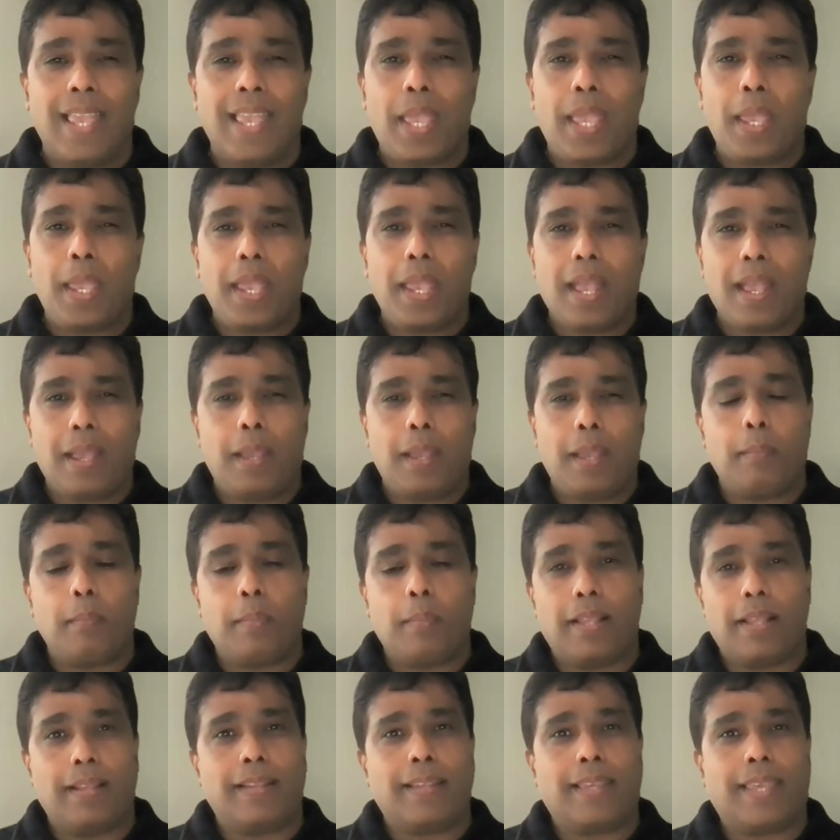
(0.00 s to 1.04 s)
AI
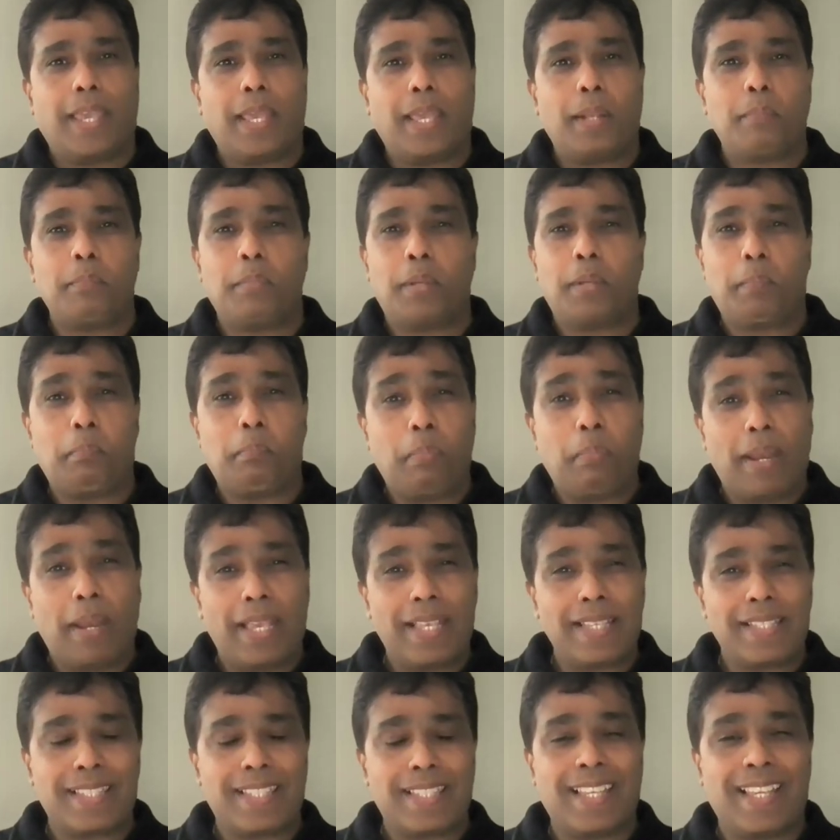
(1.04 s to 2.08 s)
ML can be
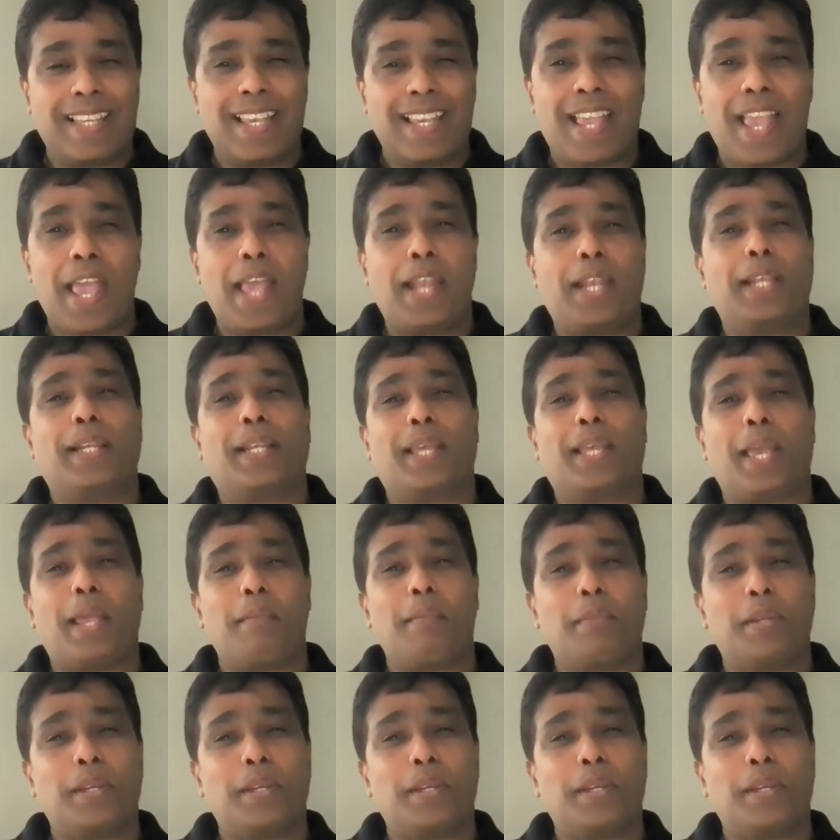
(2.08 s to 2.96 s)
blessing and it can